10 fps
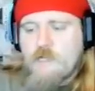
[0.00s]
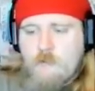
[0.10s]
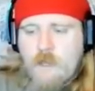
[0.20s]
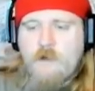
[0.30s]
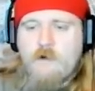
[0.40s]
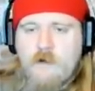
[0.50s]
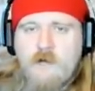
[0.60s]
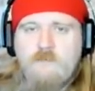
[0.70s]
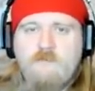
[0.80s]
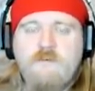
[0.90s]
a matter
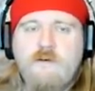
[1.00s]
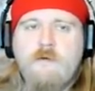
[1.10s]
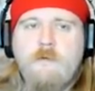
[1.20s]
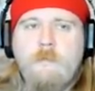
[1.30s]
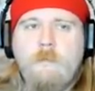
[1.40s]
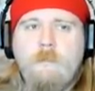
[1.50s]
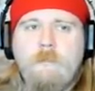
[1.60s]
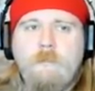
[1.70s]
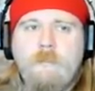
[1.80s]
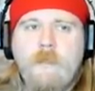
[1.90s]
of,
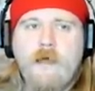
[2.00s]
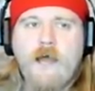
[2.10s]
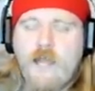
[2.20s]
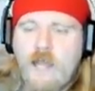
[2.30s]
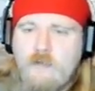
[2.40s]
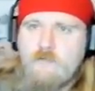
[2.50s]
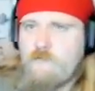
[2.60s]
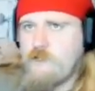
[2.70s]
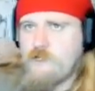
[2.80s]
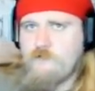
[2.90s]
I have a
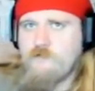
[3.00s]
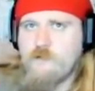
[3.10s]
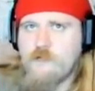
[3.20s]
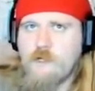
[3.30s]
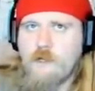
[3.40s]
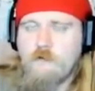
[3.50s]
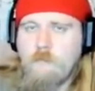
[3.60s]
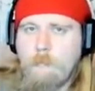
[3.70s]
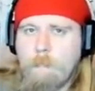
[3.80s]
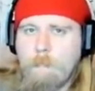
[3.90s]
vision for the show.
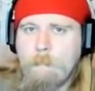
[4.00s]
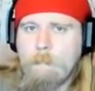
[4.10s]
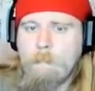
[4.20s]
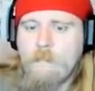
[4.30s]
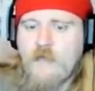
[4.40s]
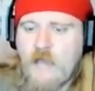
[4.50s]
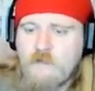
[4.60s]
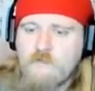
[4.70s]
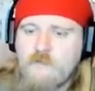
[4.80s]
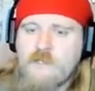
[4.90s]
I
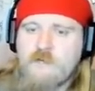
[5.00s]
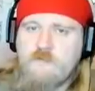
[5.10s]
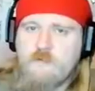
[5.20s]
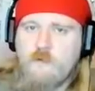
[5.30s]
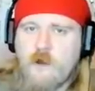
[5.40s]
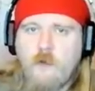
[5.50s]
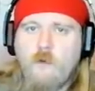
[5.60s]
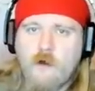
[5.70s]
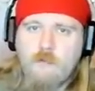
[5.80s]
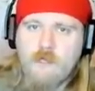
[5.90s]
have a vision for what I
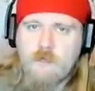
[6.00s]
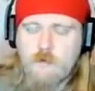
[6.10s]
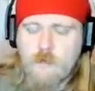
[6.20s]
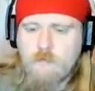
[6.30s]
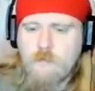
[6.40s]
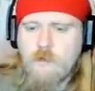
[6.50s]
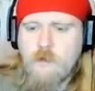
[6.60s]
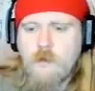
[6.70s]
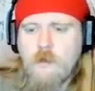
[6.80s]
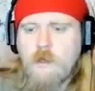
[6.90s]
want to be doing.
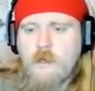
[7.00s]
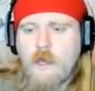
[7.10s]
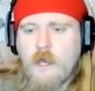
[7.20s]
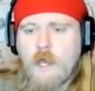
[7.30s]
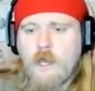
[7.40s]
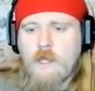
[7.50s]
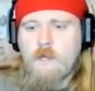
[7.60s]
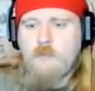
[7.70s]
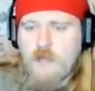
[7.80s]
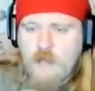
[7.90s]

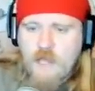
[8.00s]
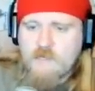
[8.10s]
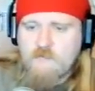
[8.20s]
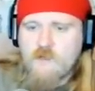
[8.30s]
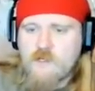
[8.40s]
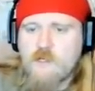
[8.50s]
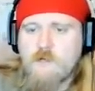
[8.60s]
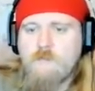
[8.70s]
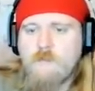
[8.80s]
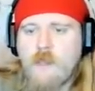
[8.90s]
And Ben has a
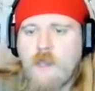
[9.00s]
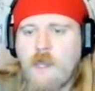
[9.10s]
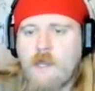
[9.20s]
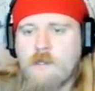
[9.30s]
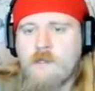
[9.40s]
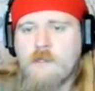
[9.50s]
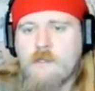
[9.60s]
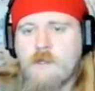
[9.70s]
vision. And,